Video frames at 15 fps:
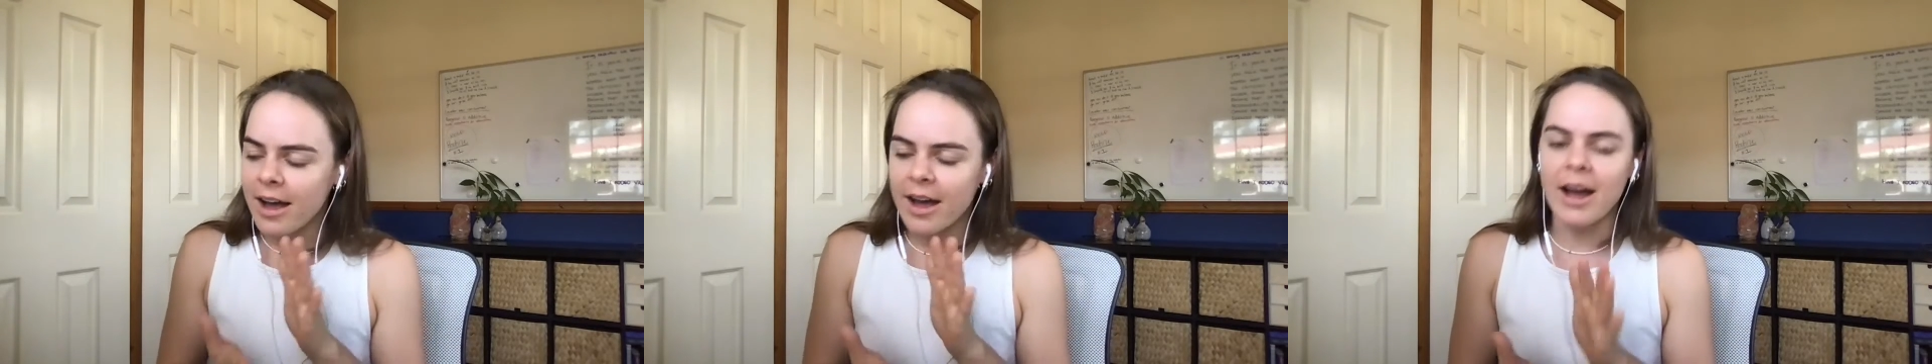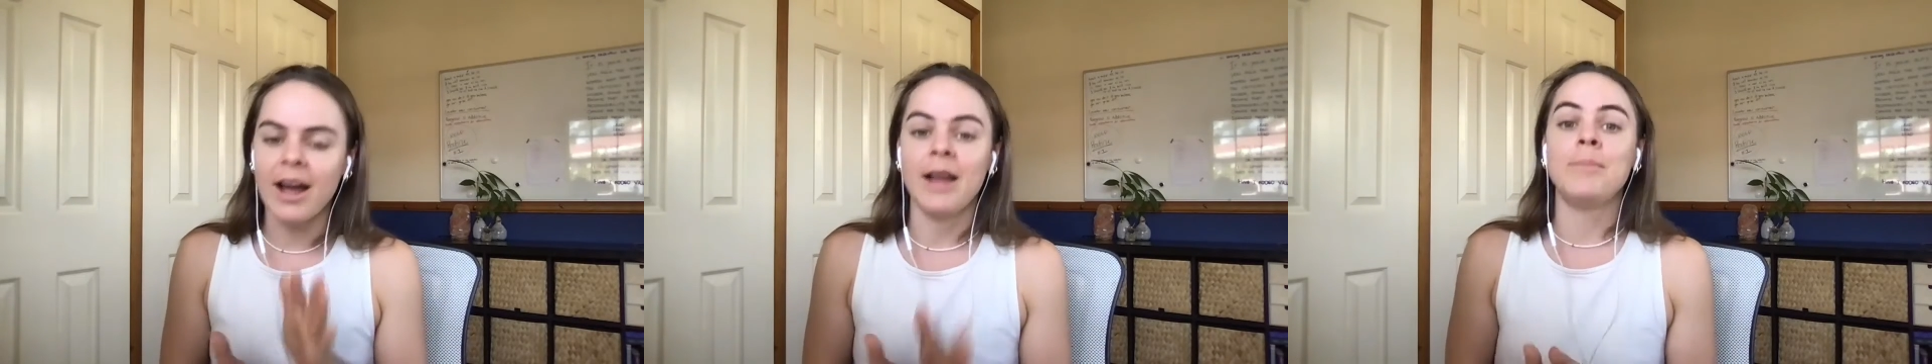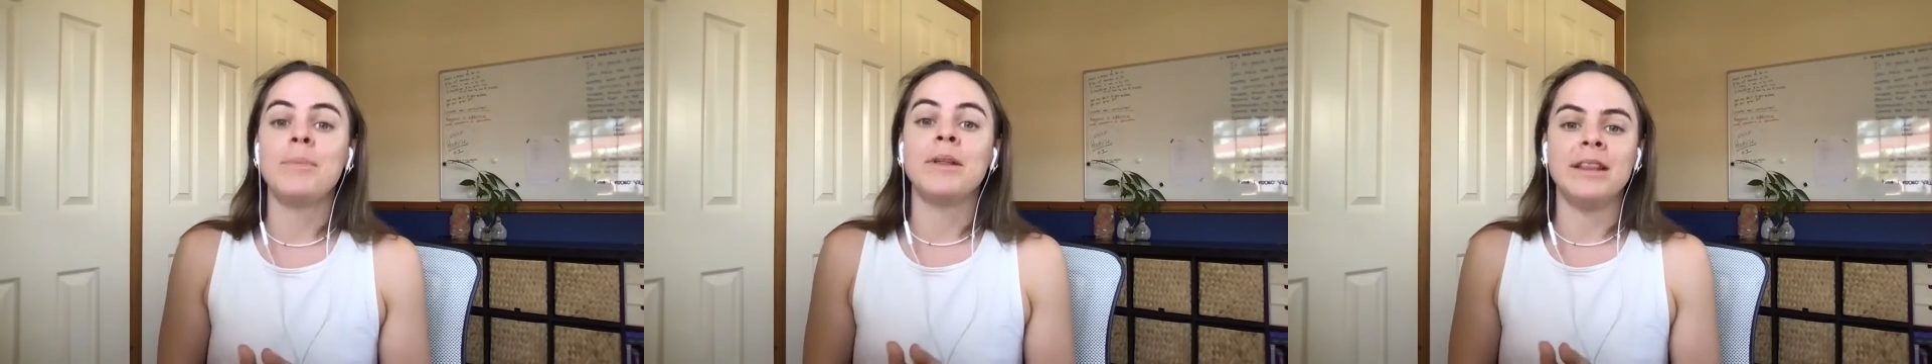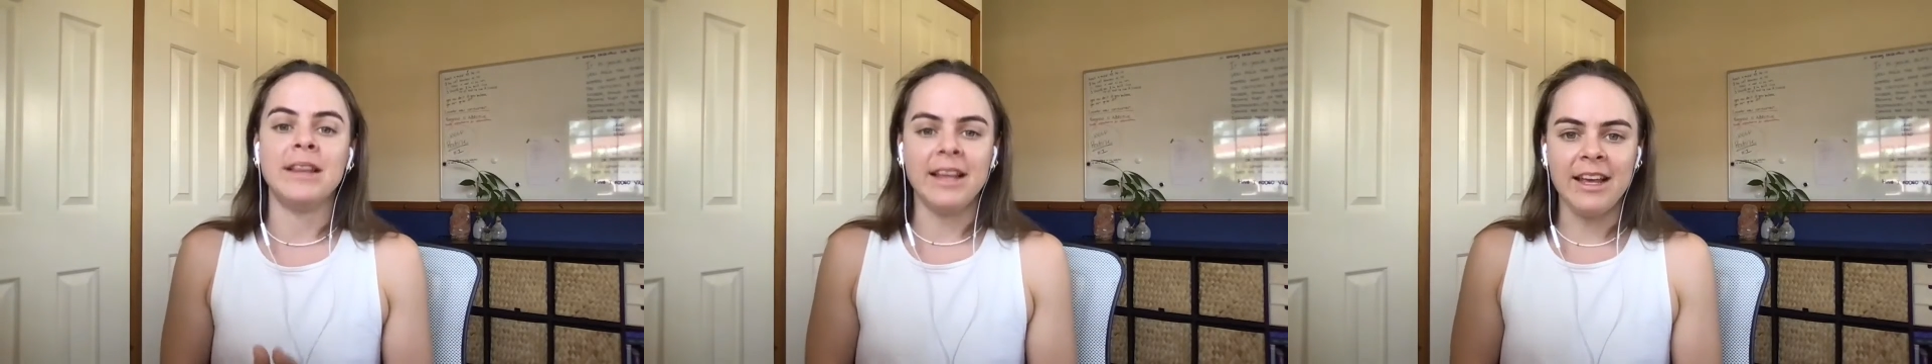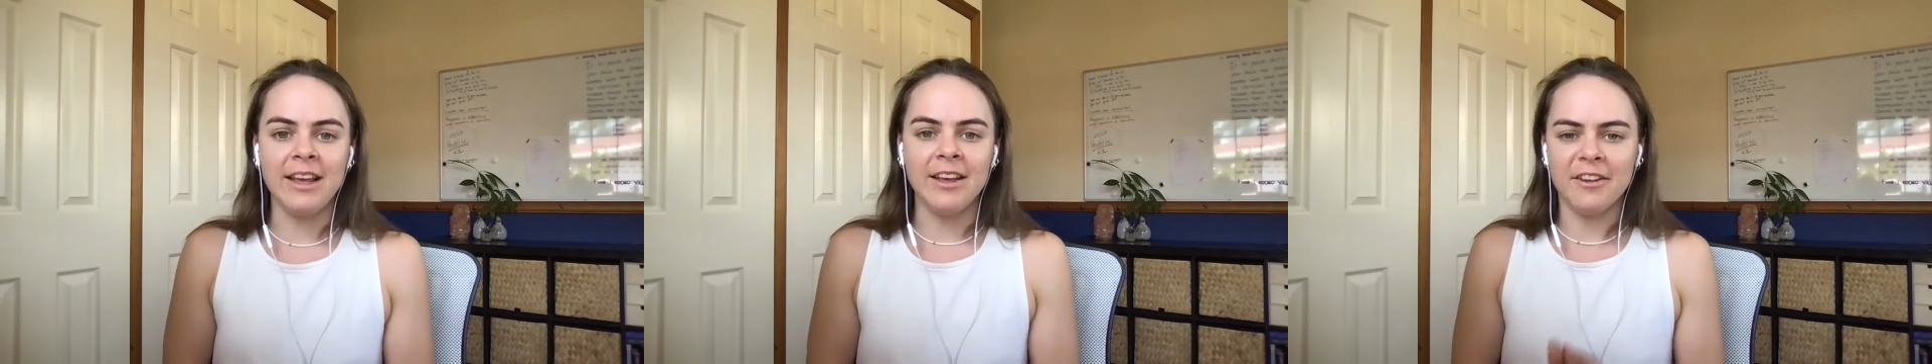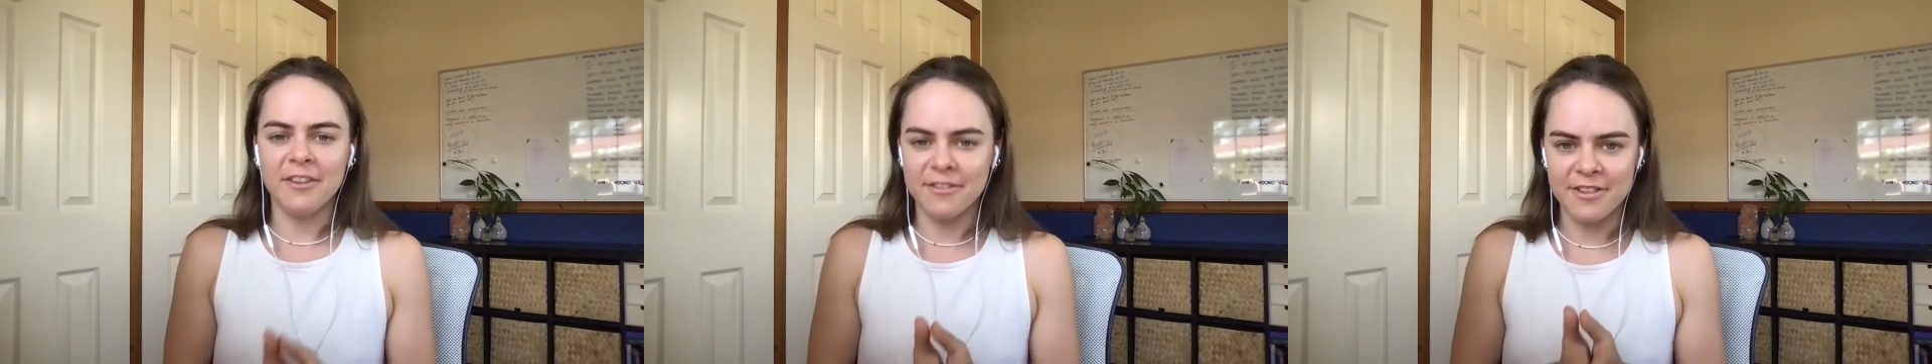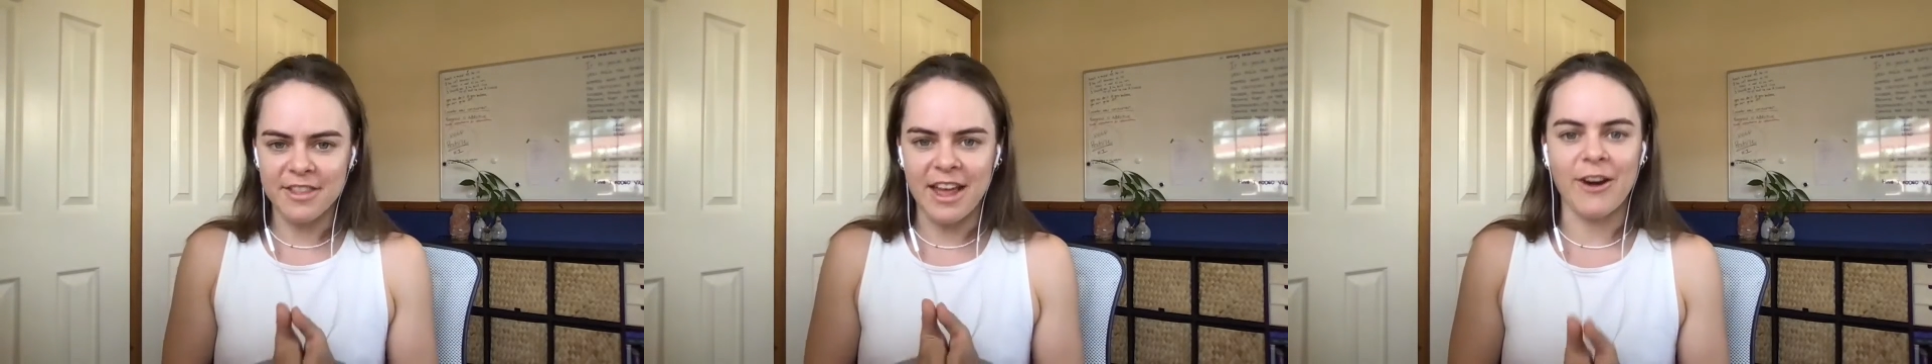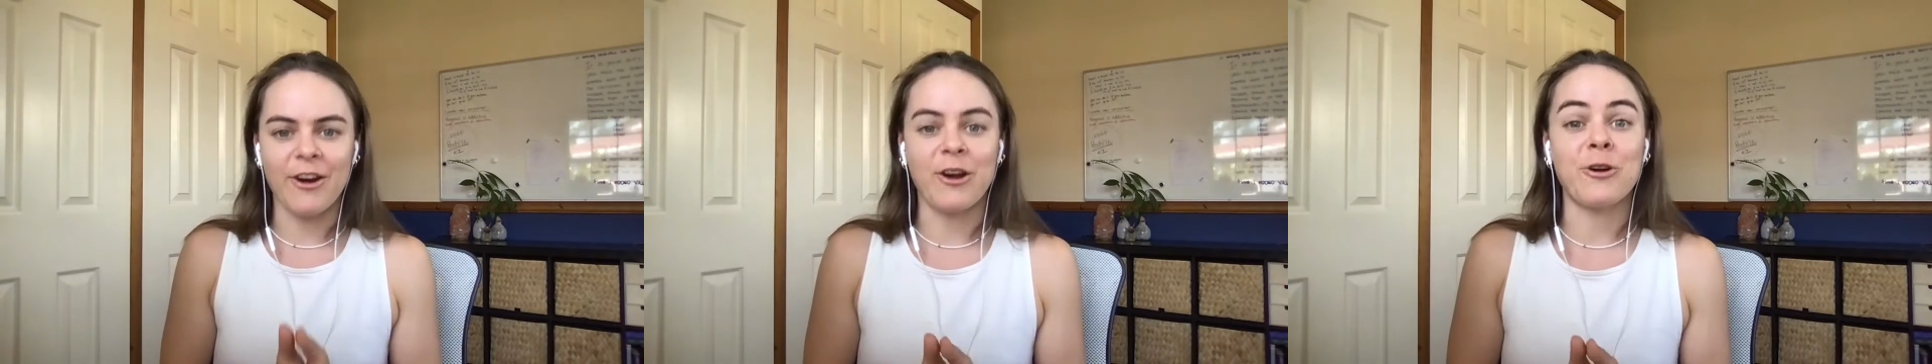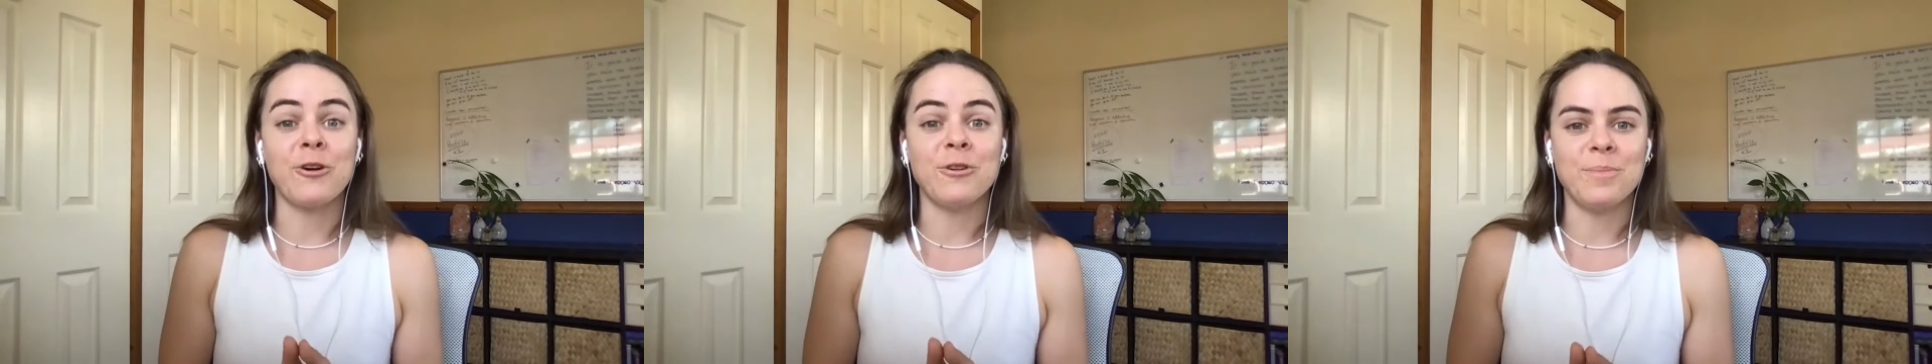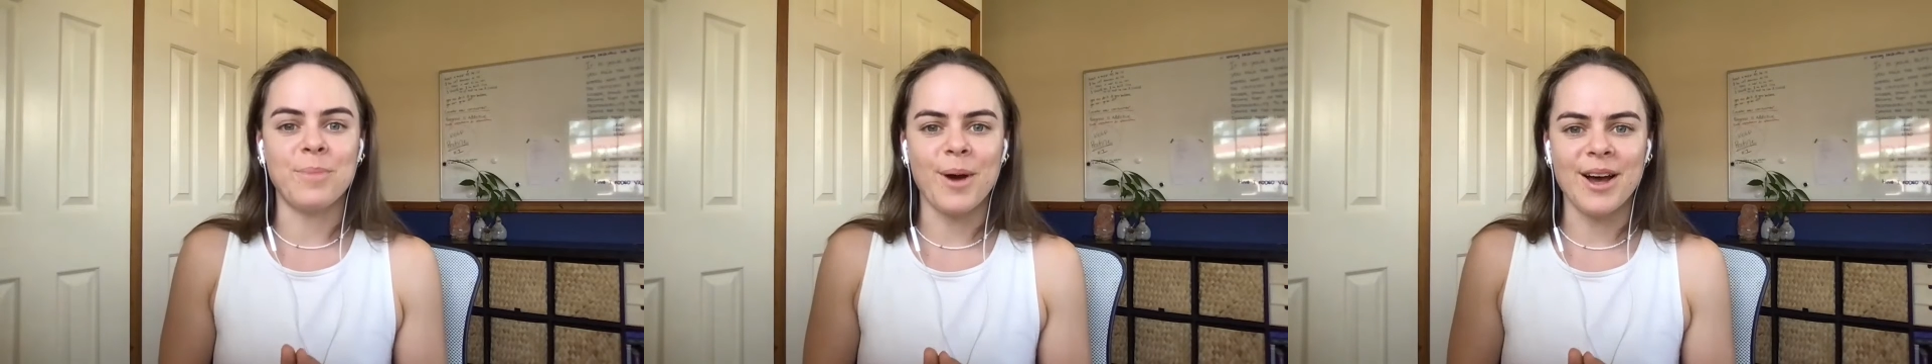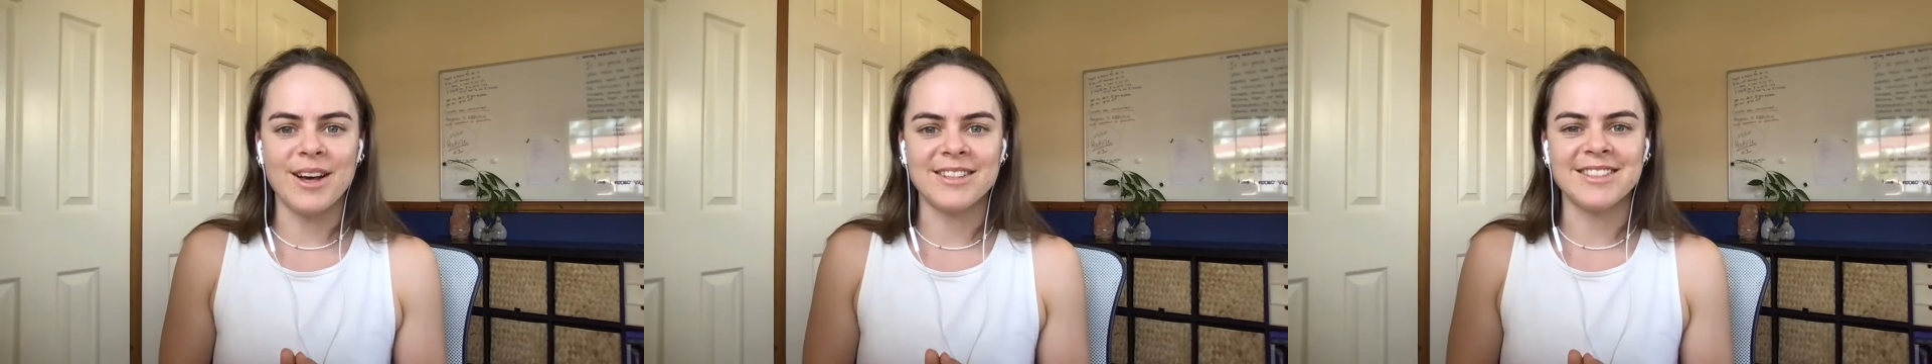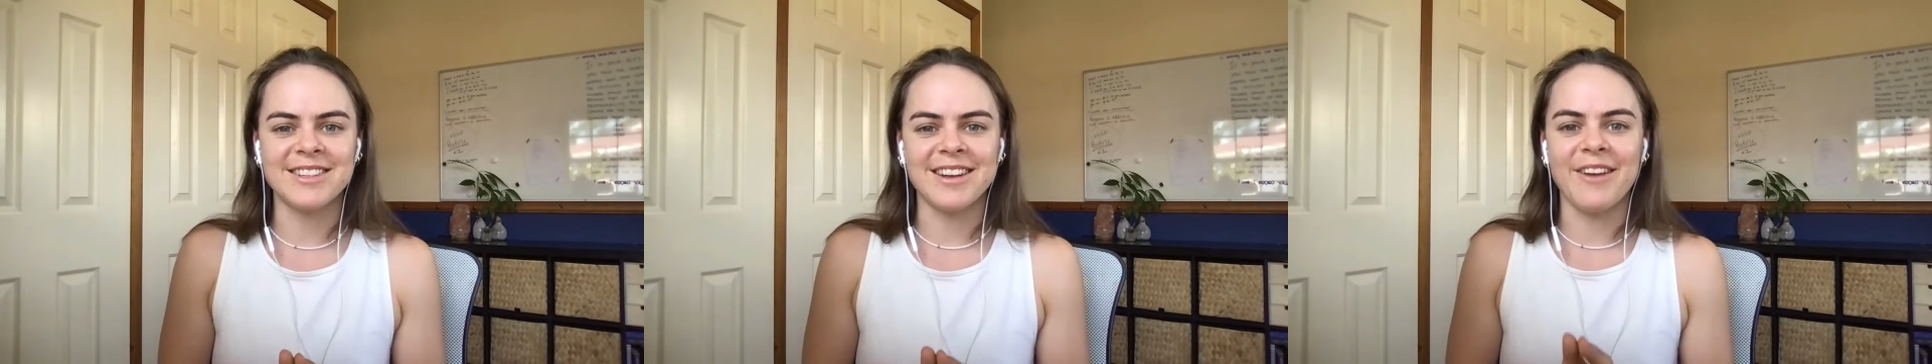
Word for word: I believe they're a good person.